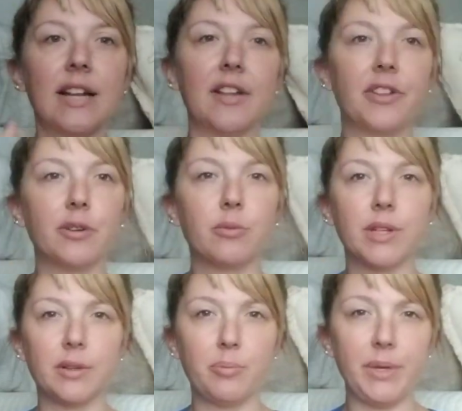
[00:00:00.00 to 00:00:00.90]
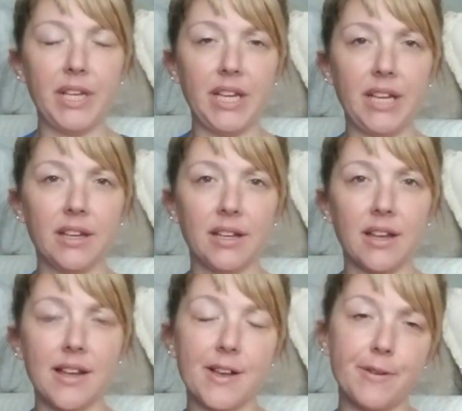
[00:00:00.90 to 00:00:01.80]
Now there will be
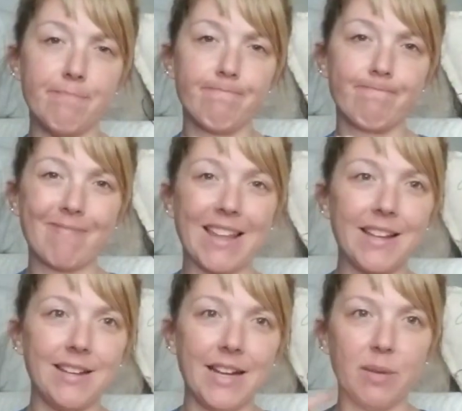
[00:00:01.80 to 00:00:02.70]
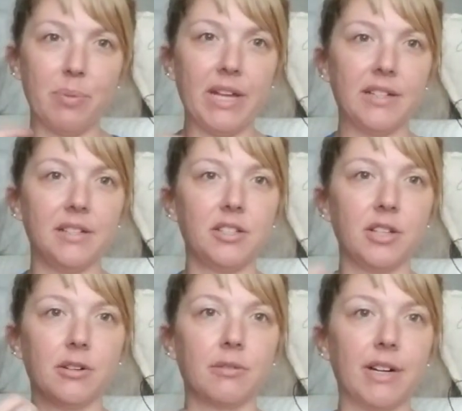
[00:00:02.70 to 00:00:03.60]
a neckband
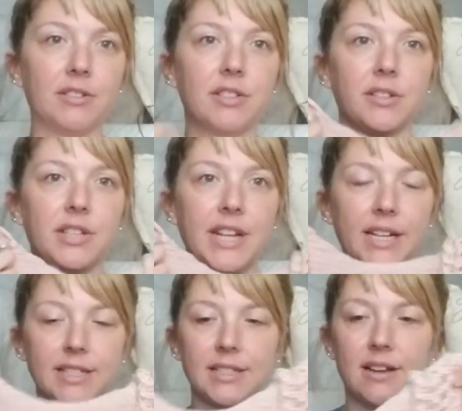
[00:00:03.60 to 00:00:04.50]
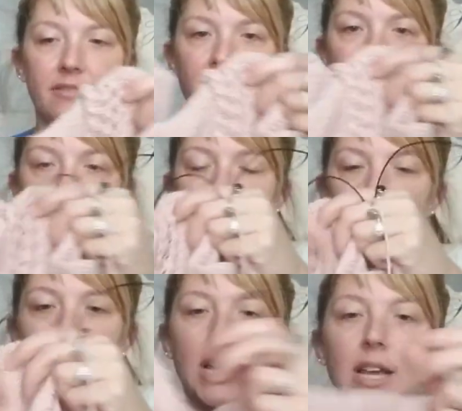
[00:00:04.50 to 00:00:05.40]
to go around. So the neck is not finished.